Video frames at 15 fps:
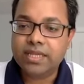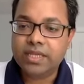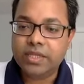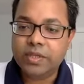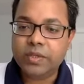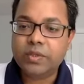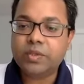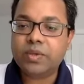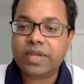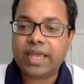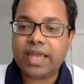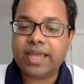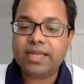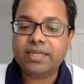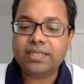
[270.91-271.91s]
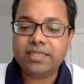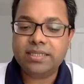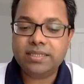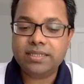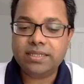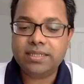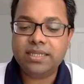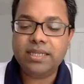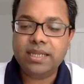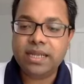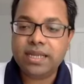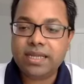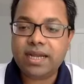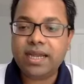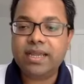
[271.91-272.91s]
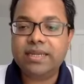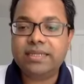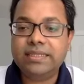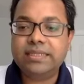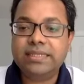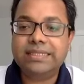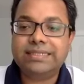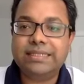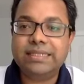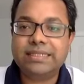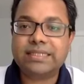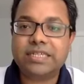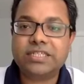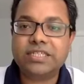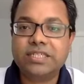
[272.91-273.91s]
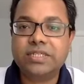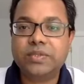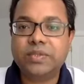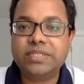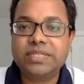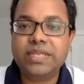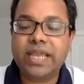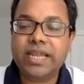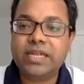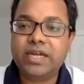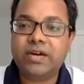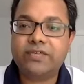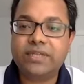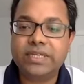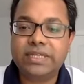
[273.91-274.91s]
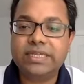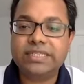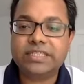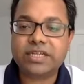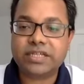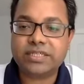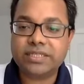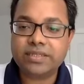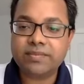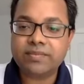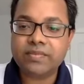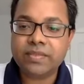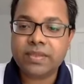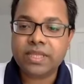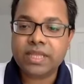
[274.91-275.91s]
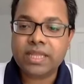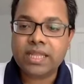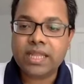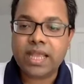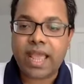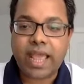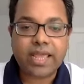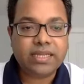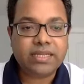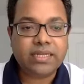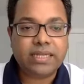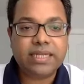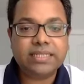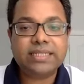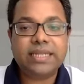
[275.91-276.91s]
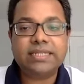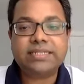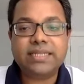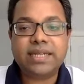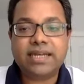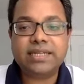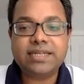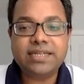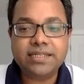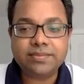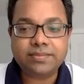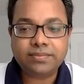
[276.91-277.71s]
You can guide this discussion towards the end of the discussion. And let's get started.